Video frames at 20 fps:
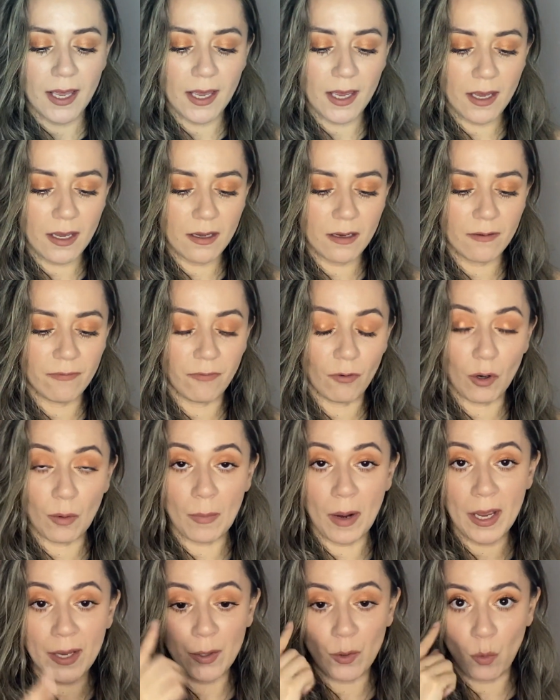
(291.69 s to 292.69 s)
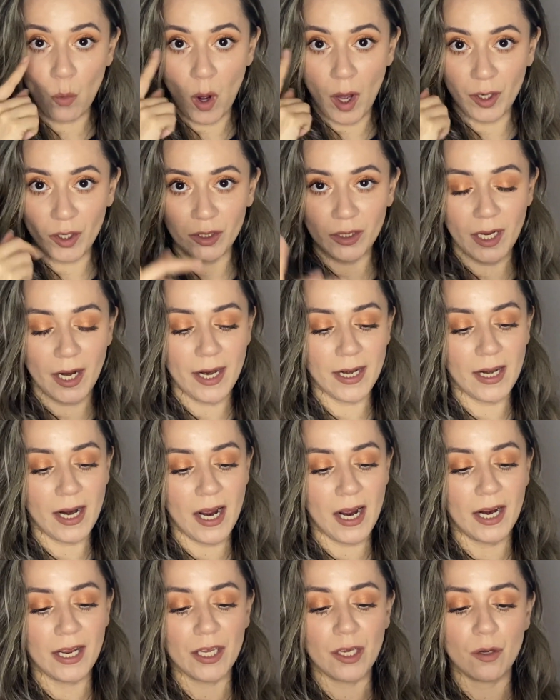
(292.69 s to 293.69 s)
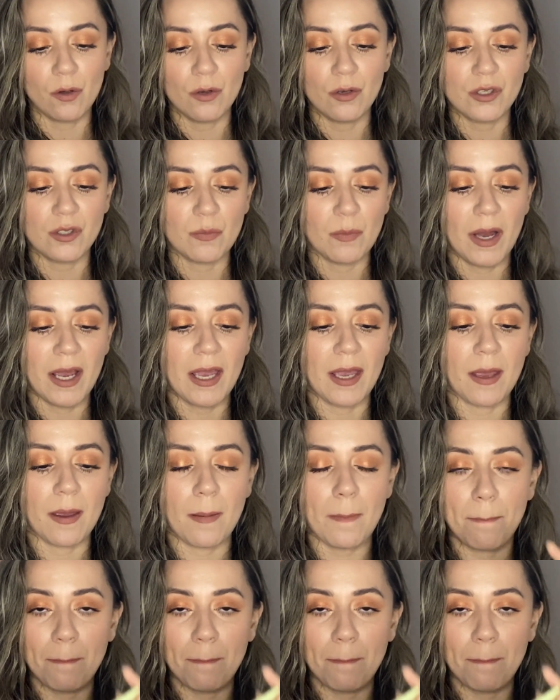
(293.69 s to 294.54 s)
And for my waterline, I use my